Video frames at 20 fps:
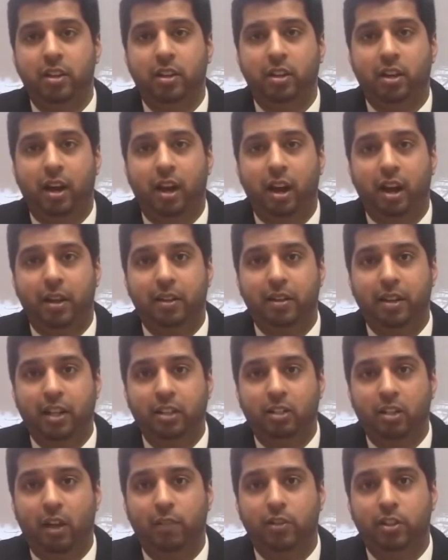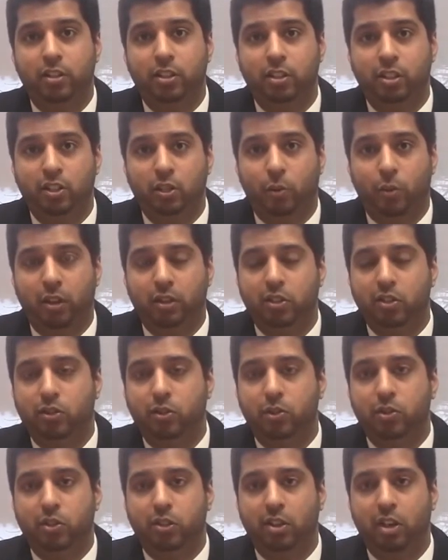NetSoft just doesn't want their
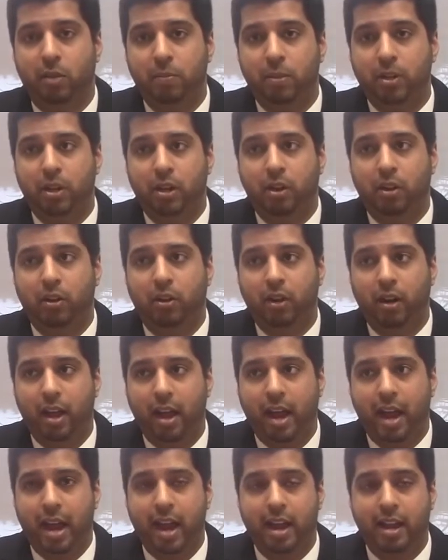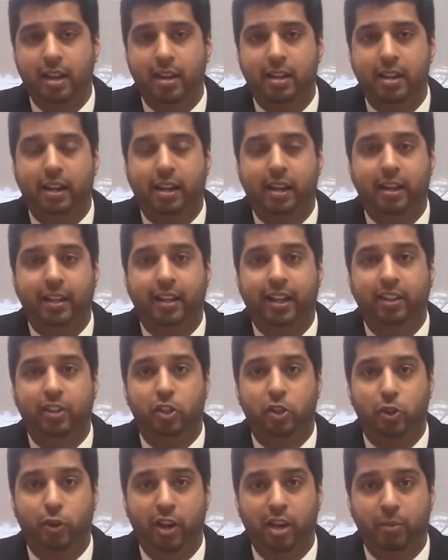students to come here and get
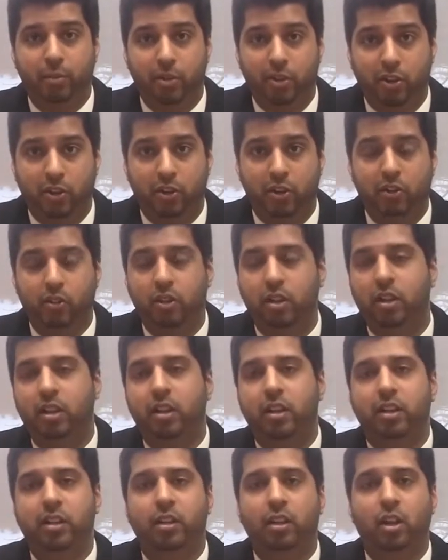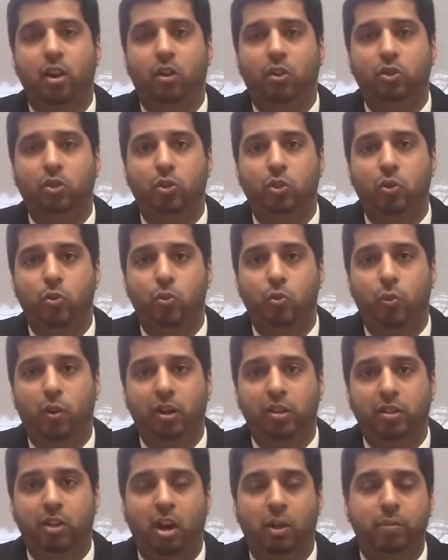the training material. They also
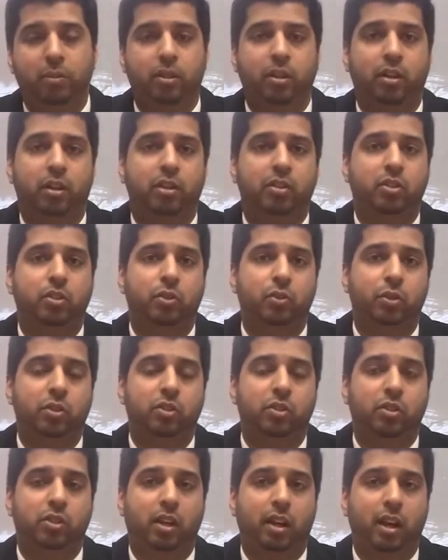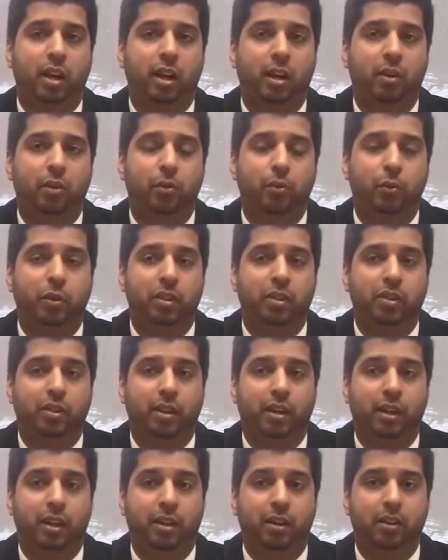want to help their students with
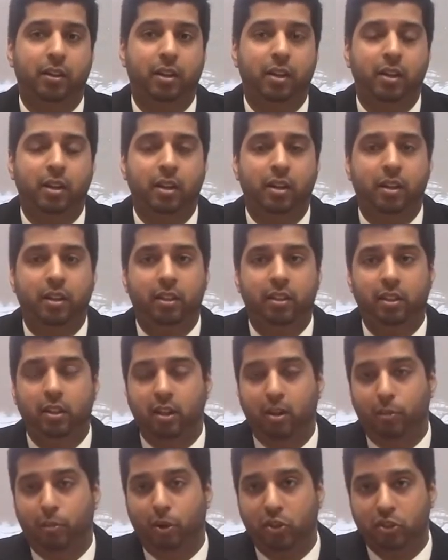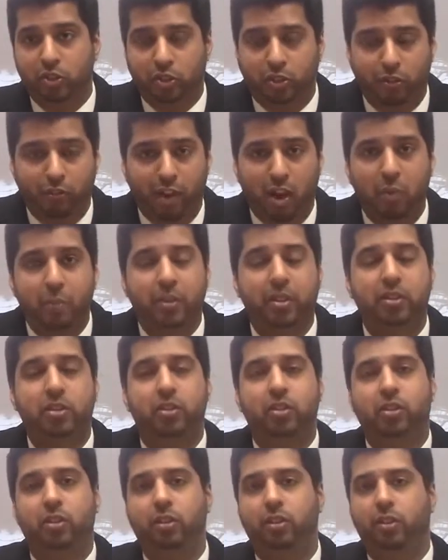their personal
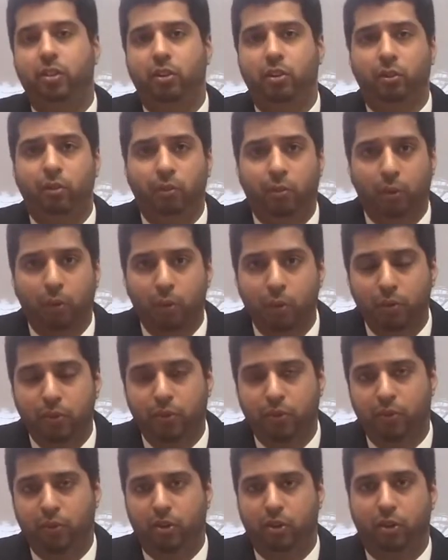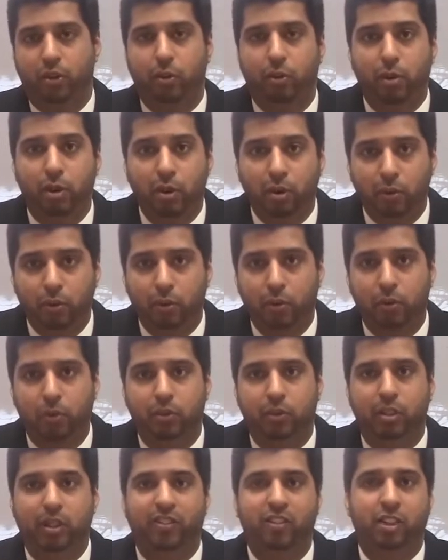development, their growth, their career
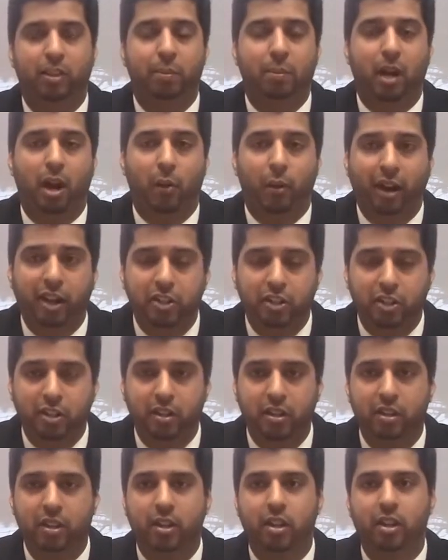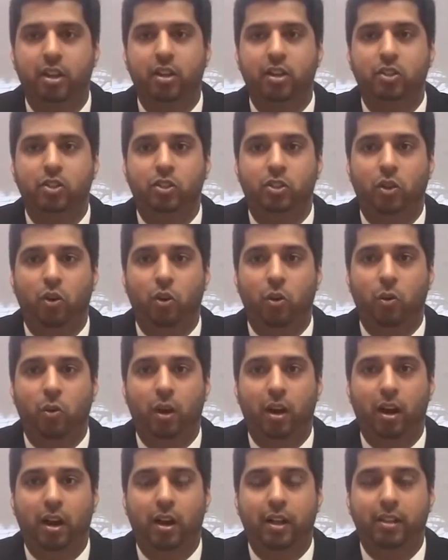growth, giving them direction.
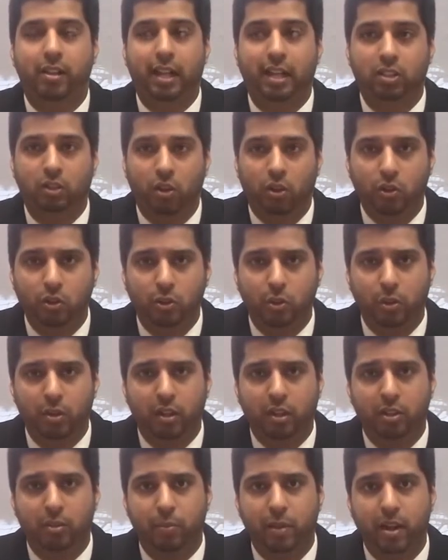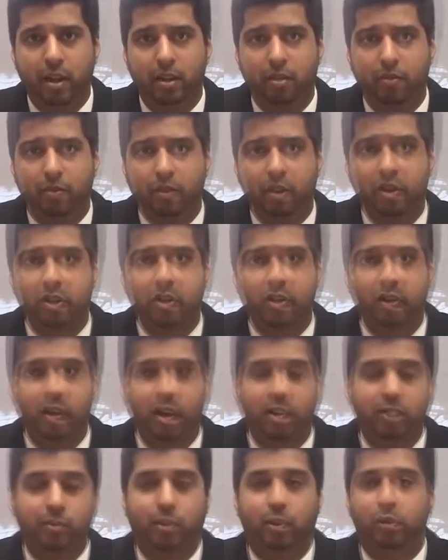So that's also another main function
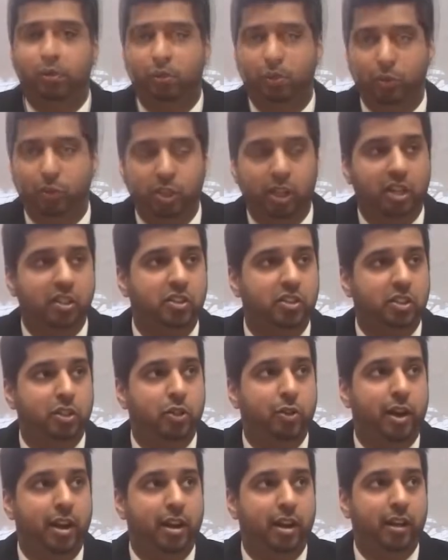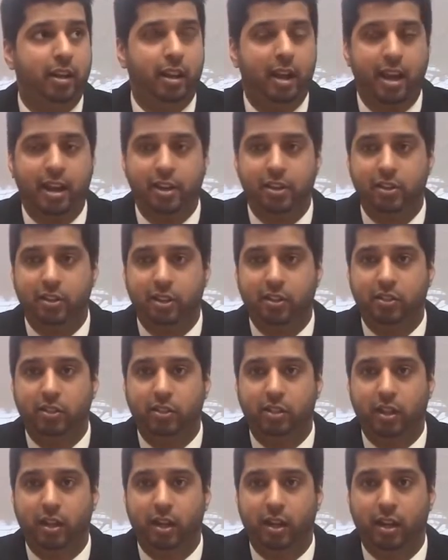of as opposed to just the training and
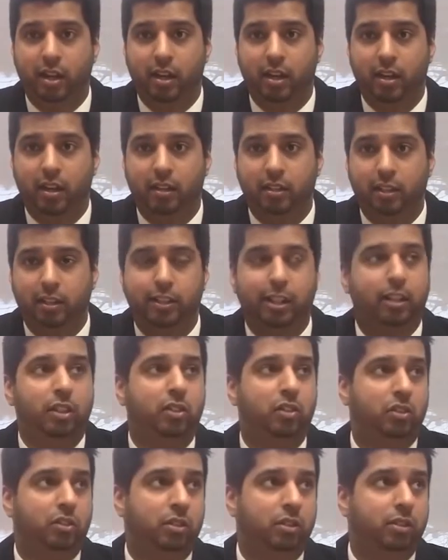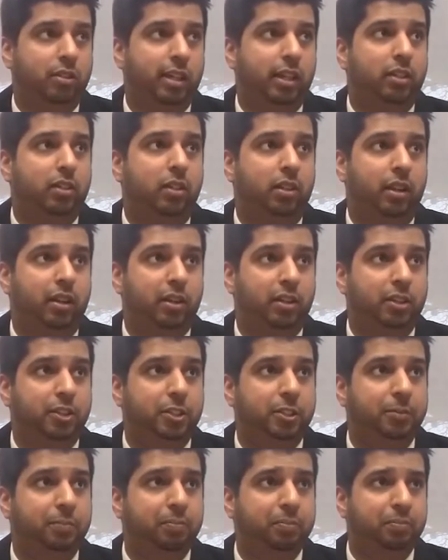just the technical
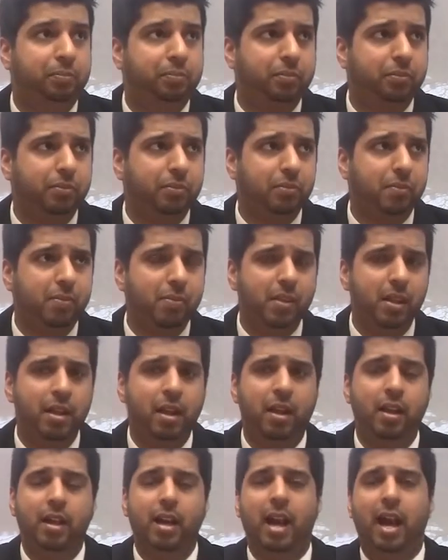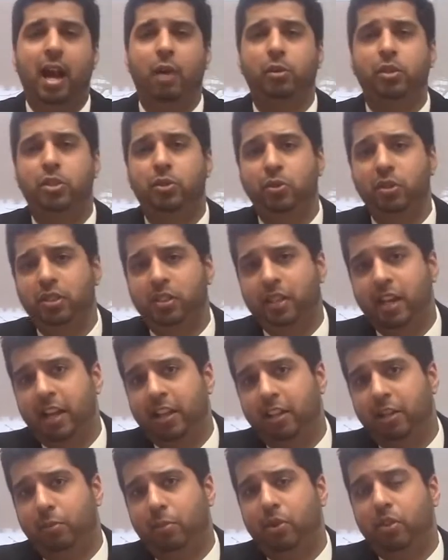areas. I would truly say
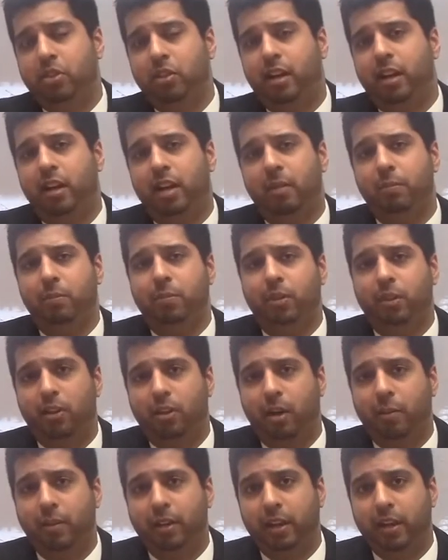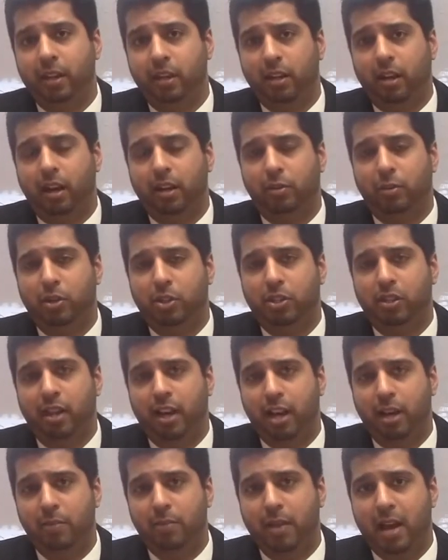that the person I
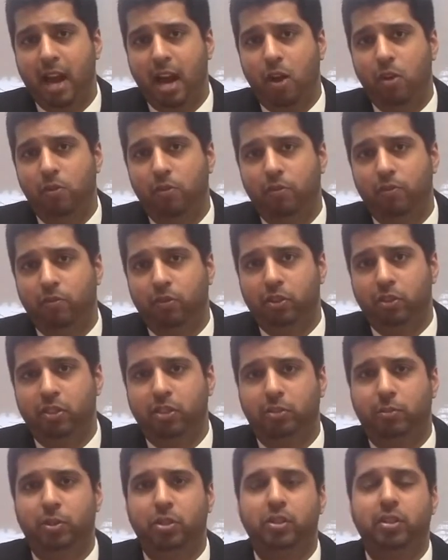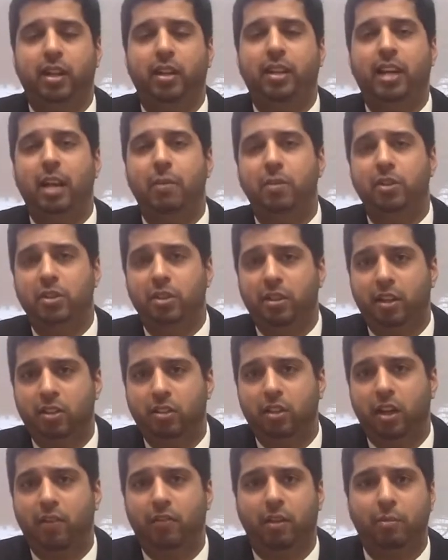am now versus the person I came into
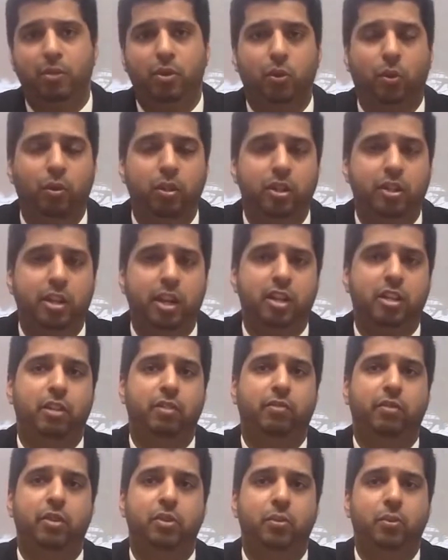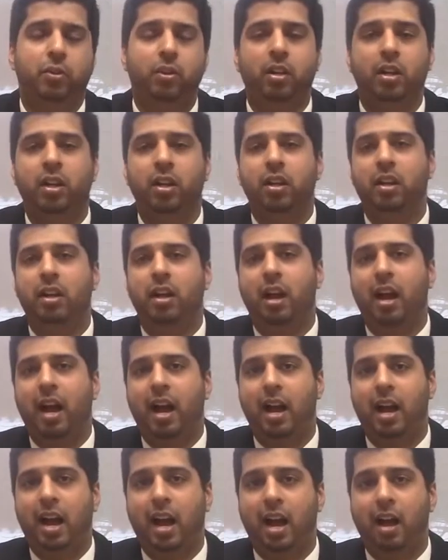NetSoft, I'm a totally changed individual.
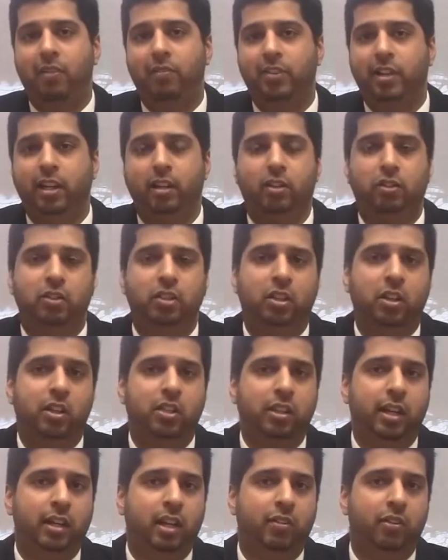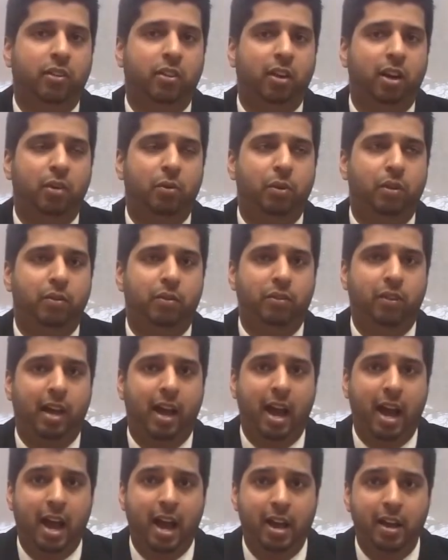I have technical skills I never thought I would have
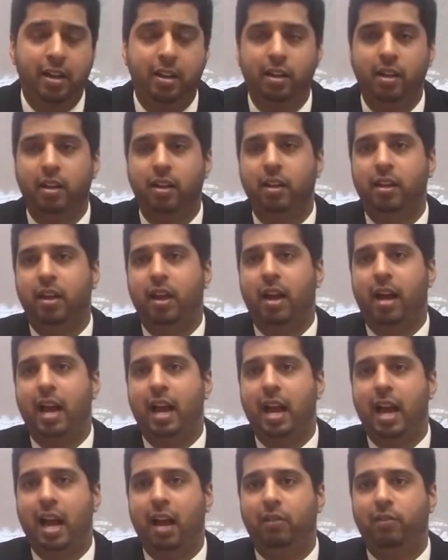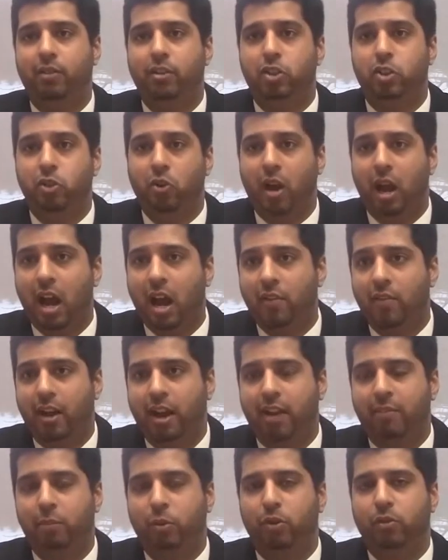had. I have drive,
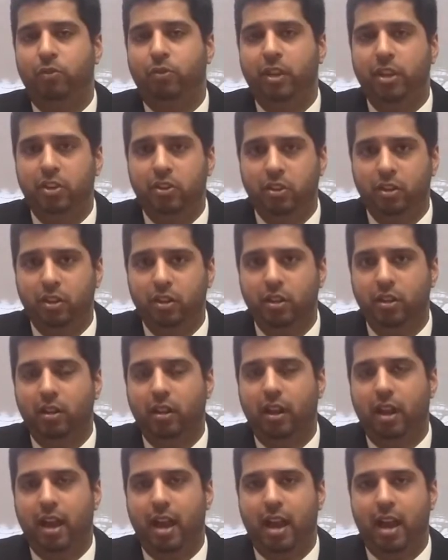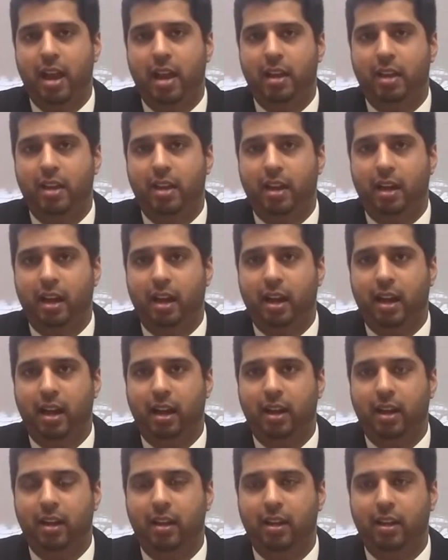I have motivation, and
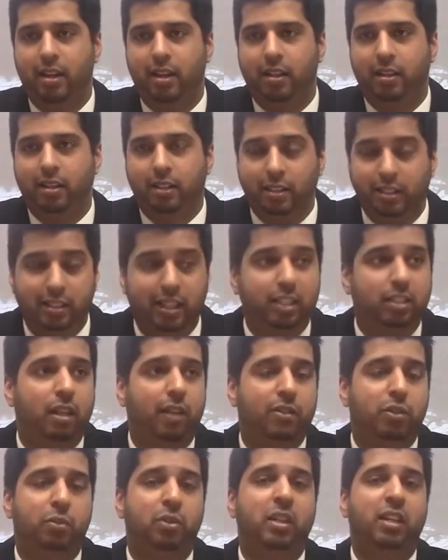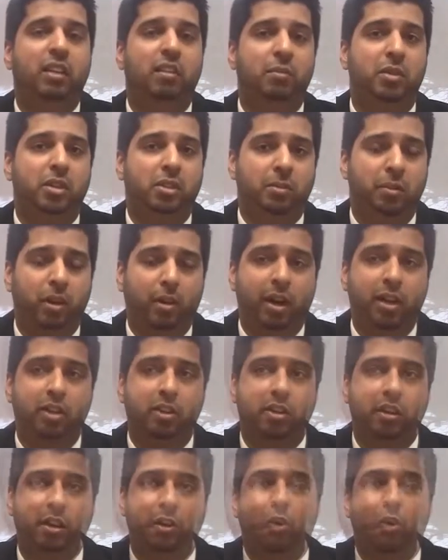NetSoft is really giving me some direction.